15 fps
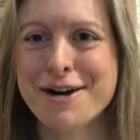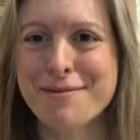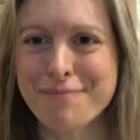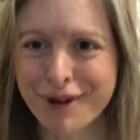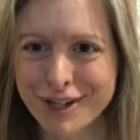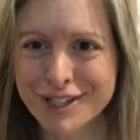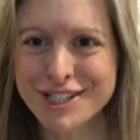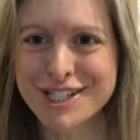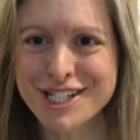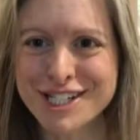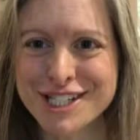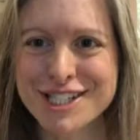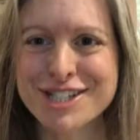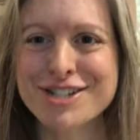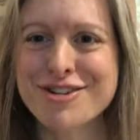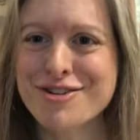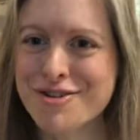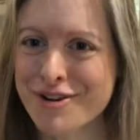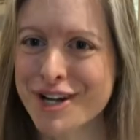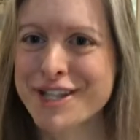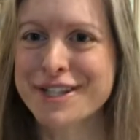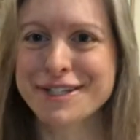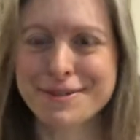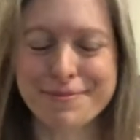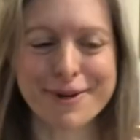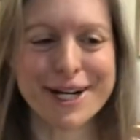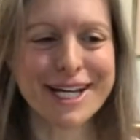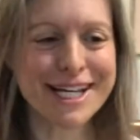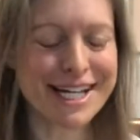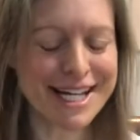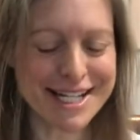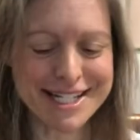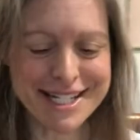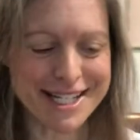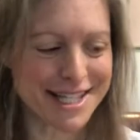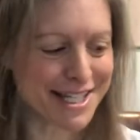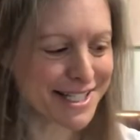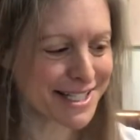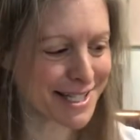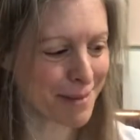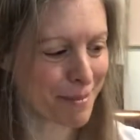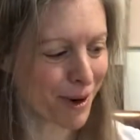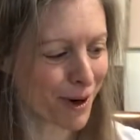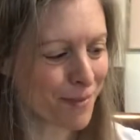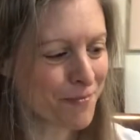purchased during the spring and into this summer.